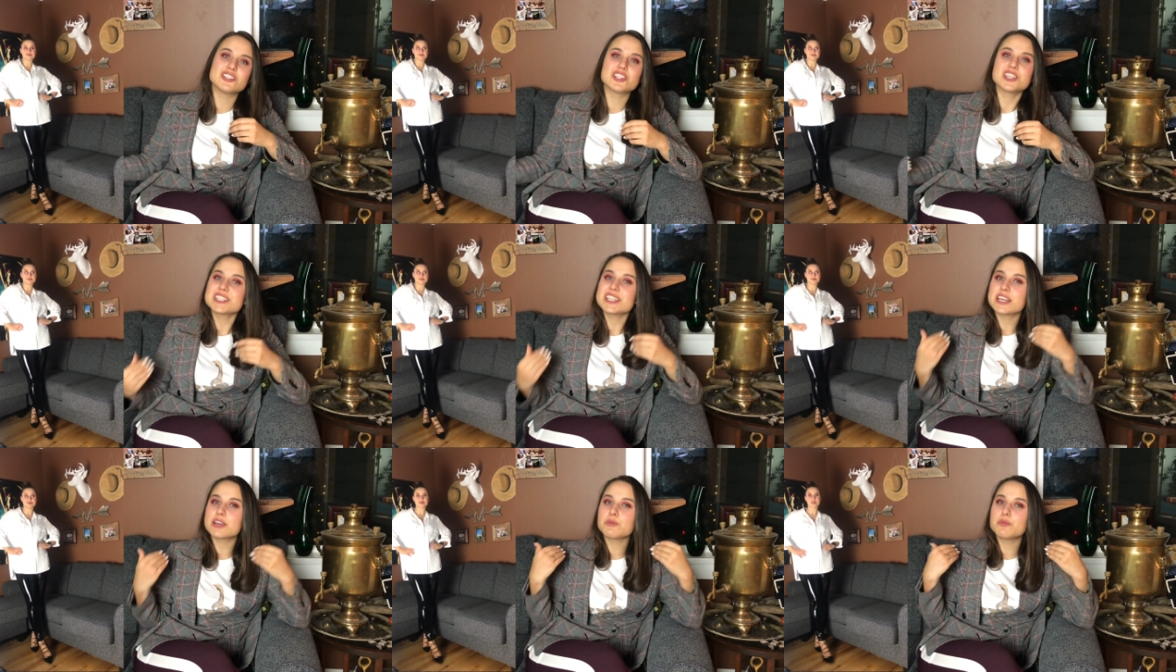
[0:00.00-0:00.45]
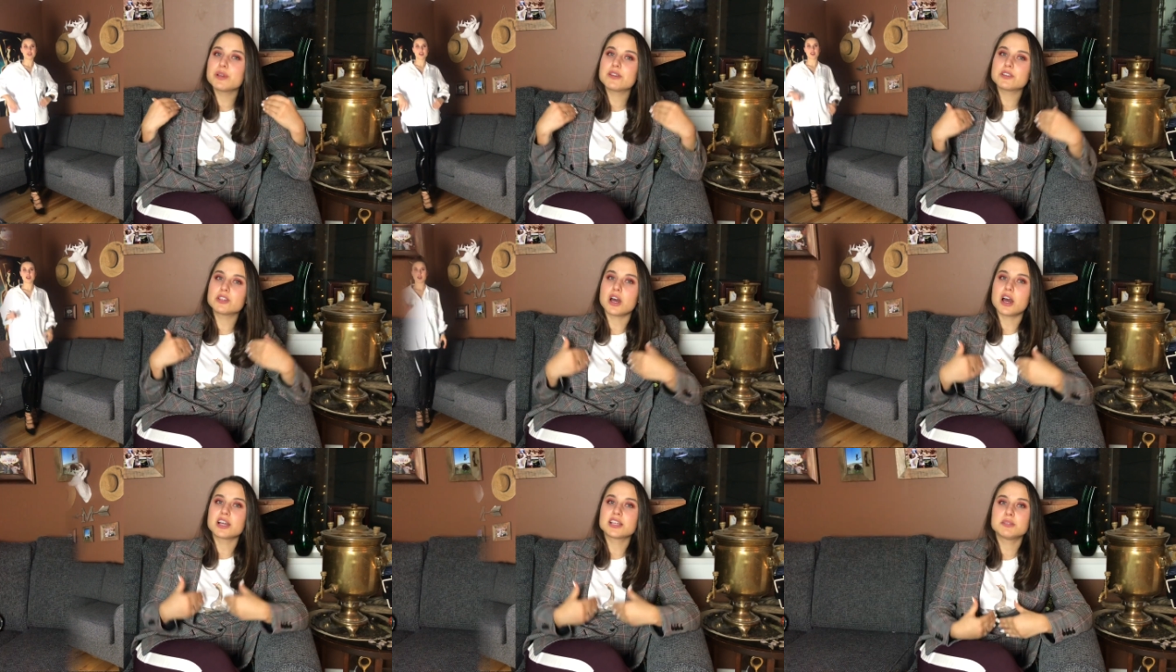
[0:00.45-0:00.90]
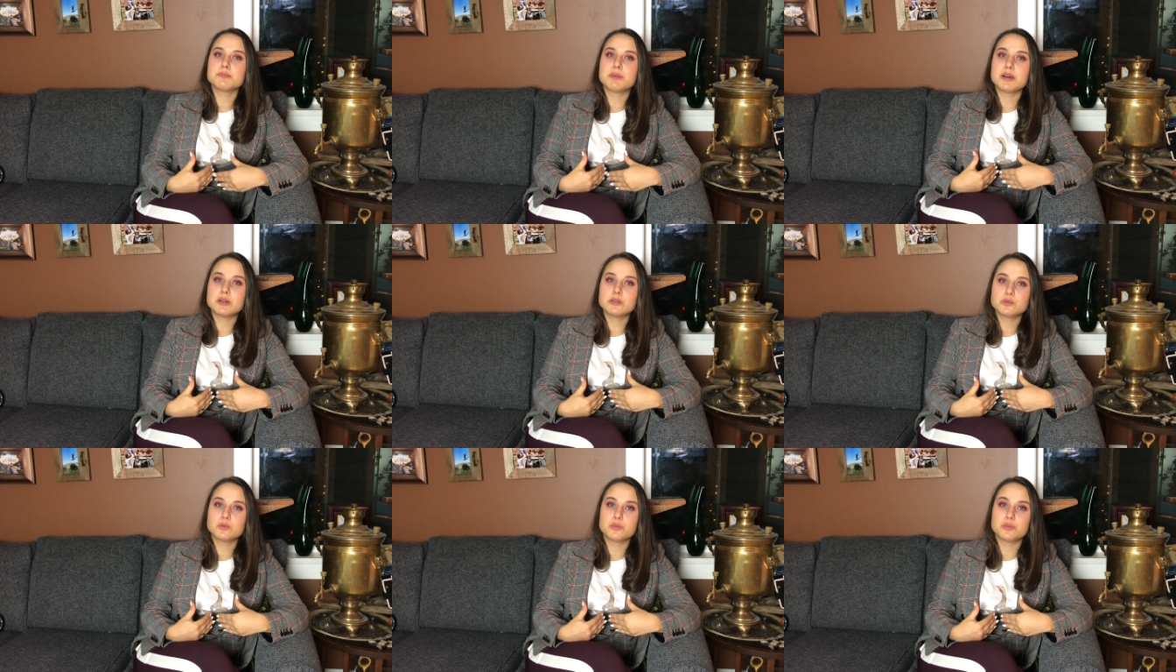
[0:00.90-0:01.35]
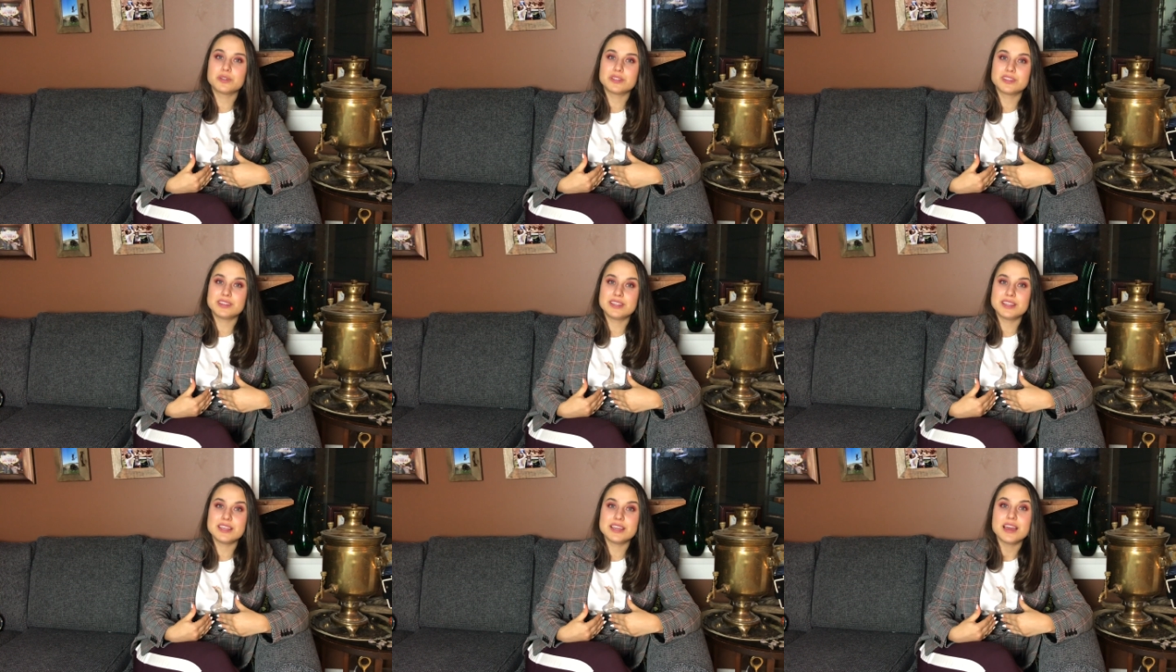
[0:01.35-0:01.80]
just like we talked about
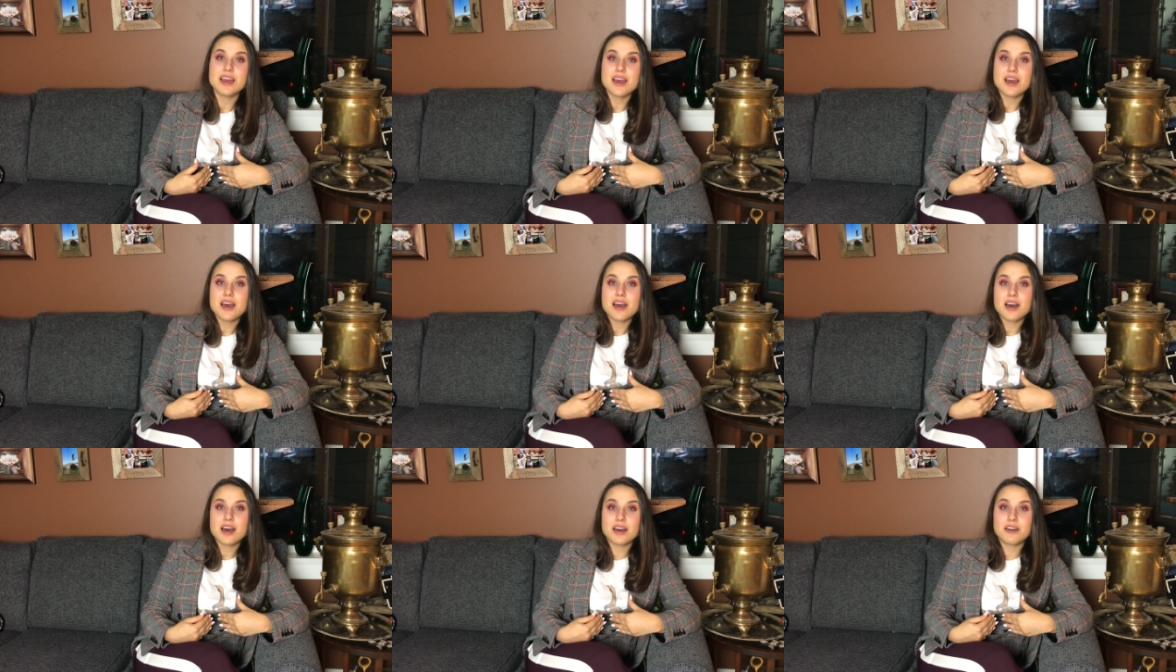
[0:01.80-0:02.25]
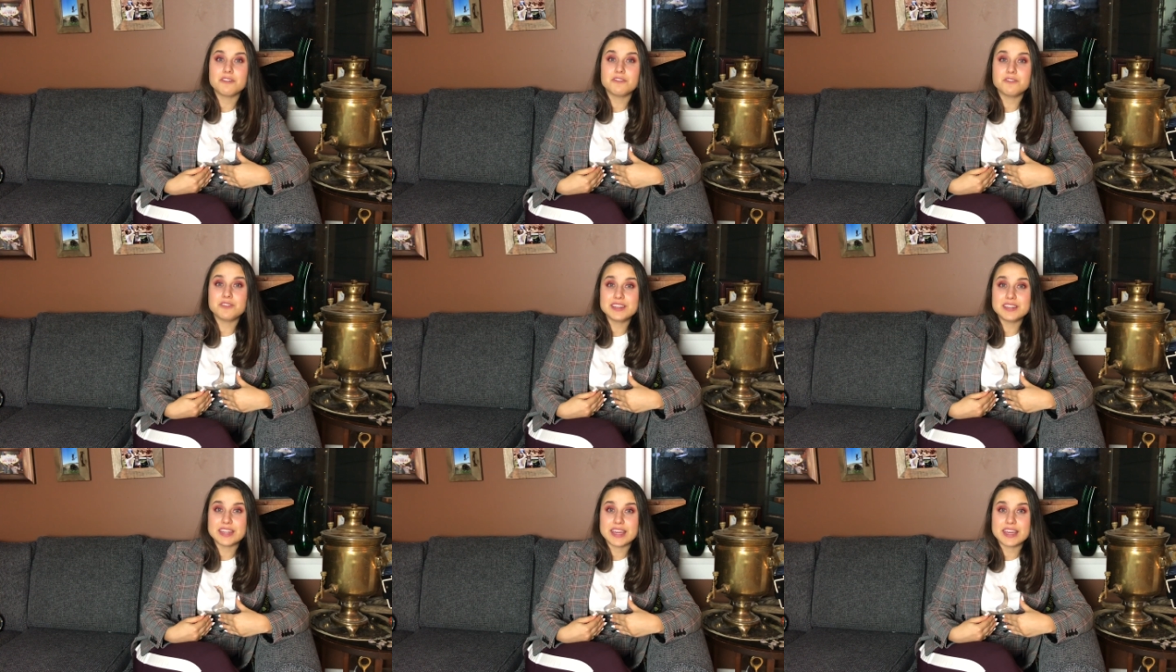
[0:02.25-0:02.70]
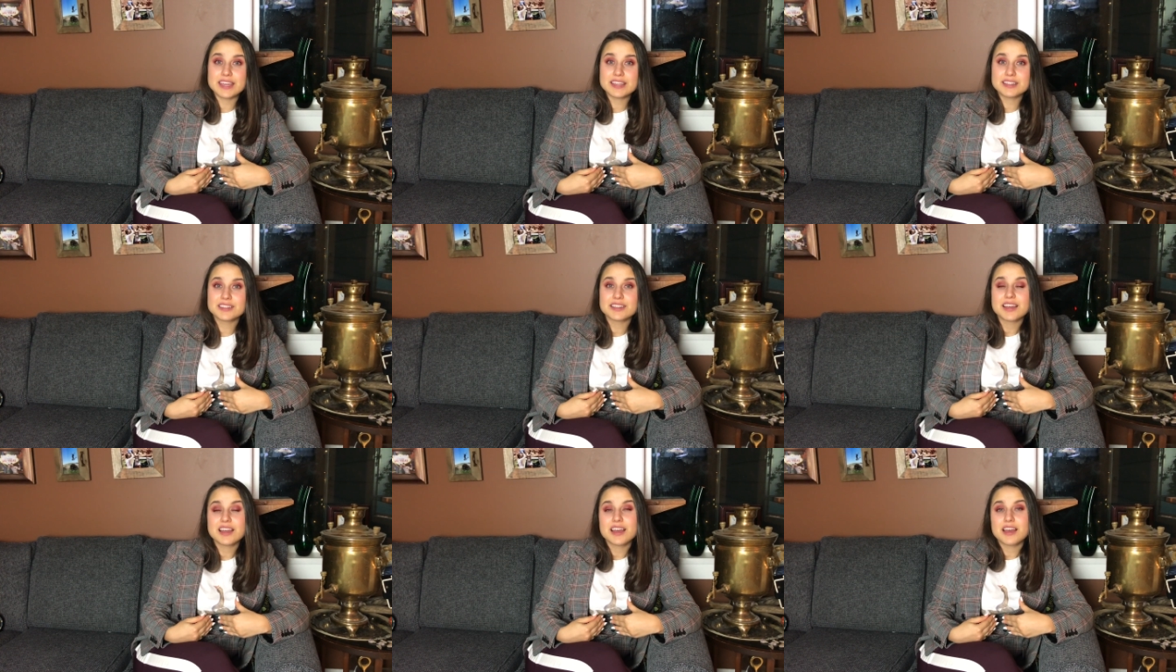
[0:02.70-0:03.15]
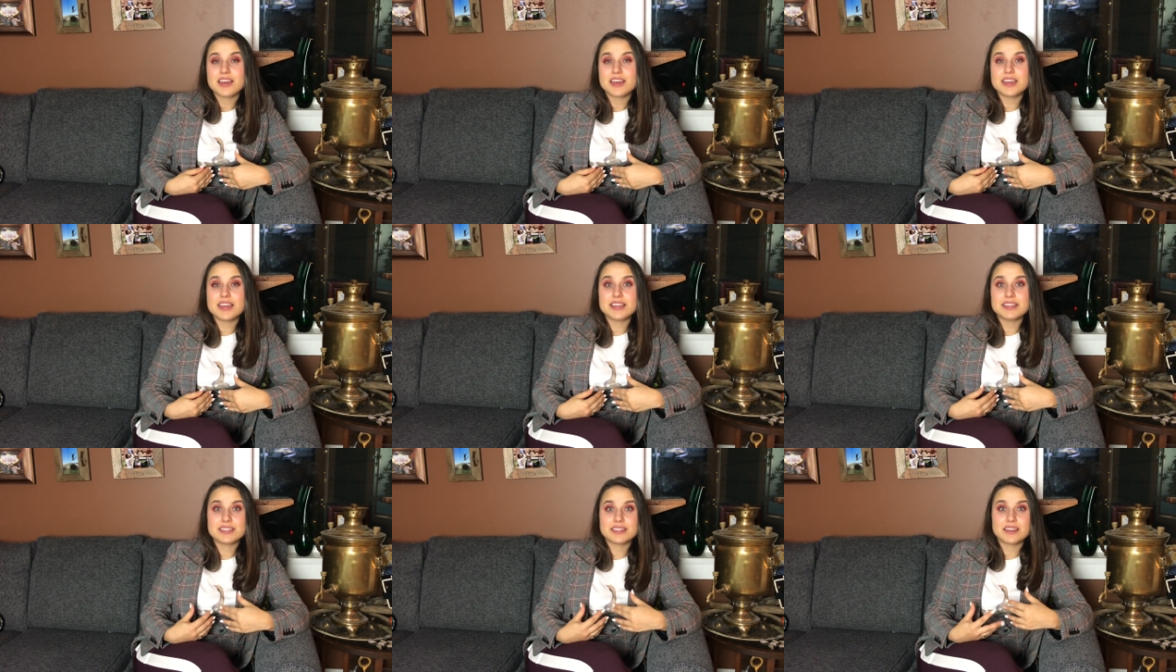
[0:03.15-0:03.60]
with the v-neck.
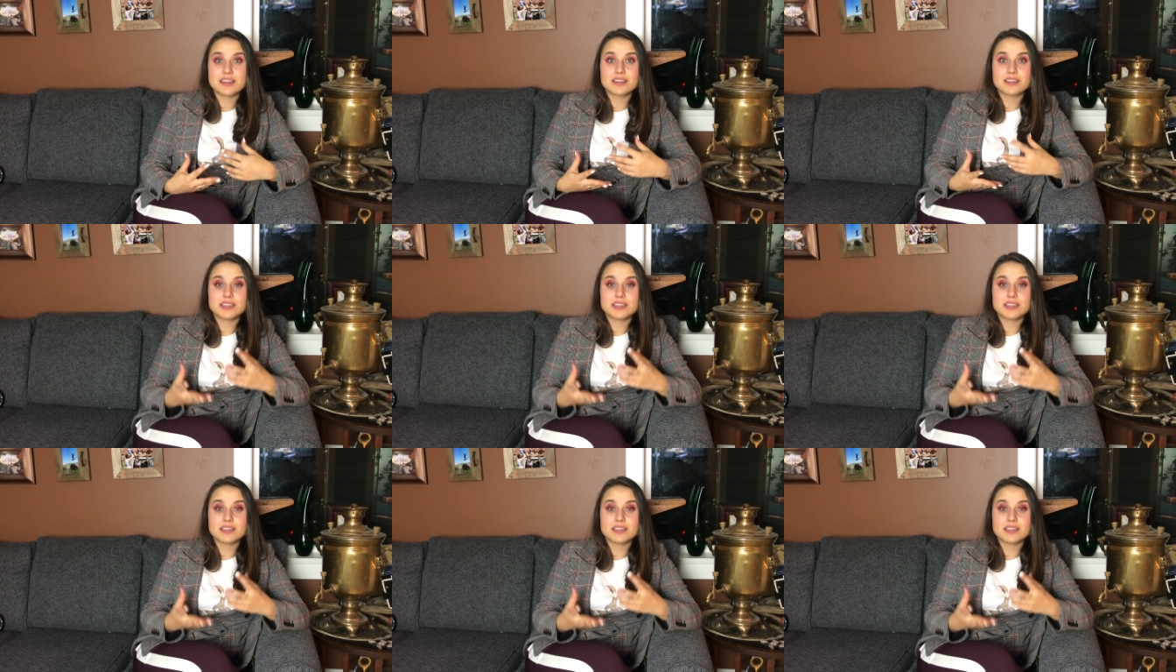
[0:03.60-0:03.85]
It